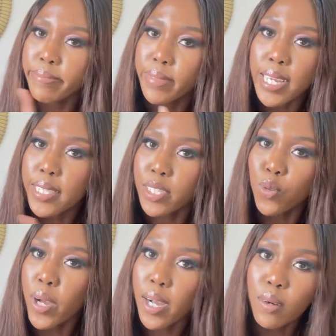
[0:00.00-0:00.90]
Doesn't
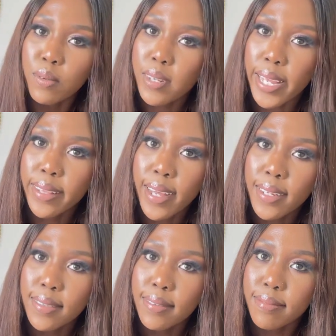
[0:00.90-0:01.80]
work out like
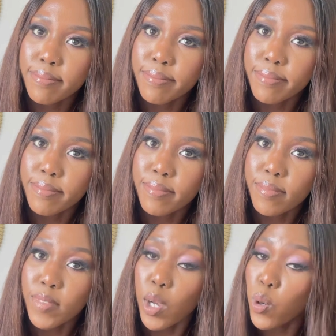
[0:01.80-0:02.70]
that
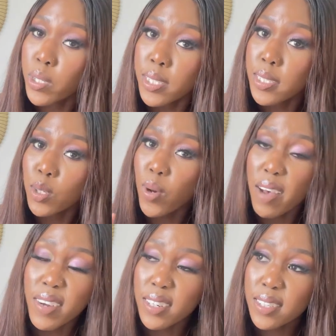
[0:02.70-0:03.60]
because you
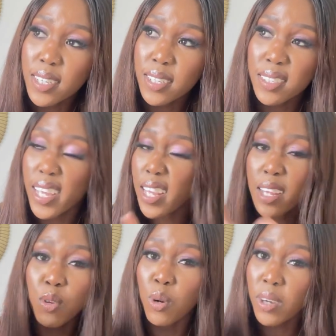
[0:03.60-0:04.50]
have a degree in Kenya
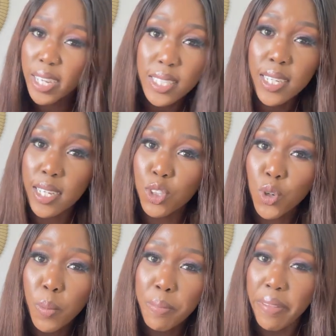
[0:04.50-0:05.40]
and you're not getting a
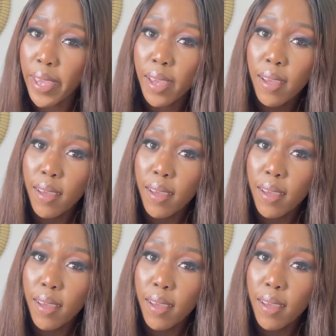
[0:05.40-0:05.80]
job there.